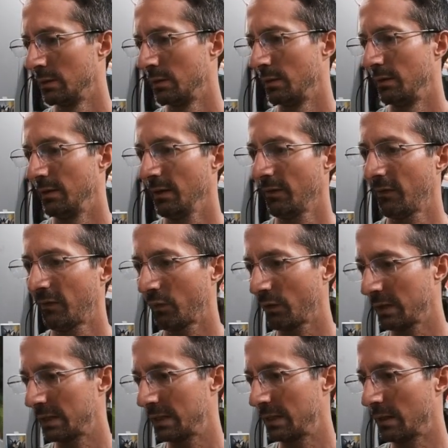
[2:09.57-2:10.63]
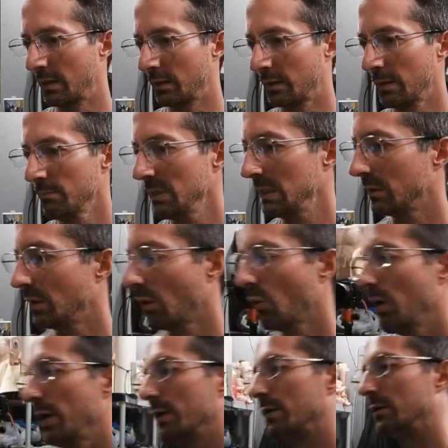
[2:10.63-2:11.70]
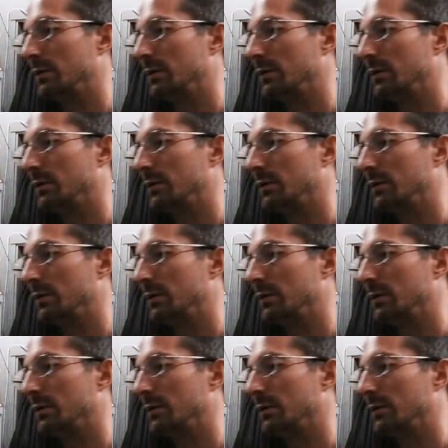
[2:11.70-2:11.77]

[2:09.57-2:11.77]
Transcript: This right here, you know what?